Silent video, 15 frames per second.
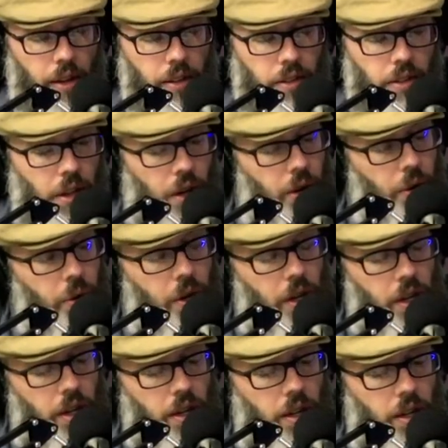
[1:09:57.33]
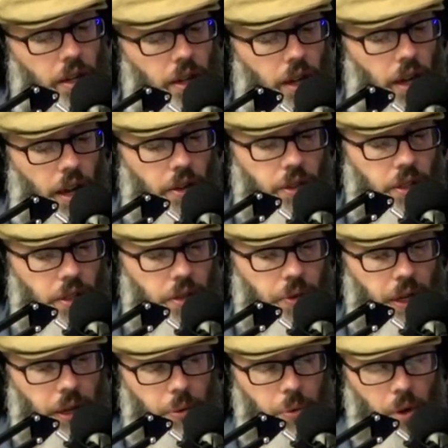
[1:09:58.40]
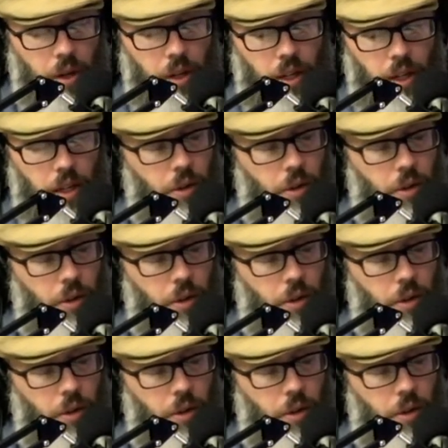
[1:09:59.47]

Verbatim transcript: so, uh, how should we work in a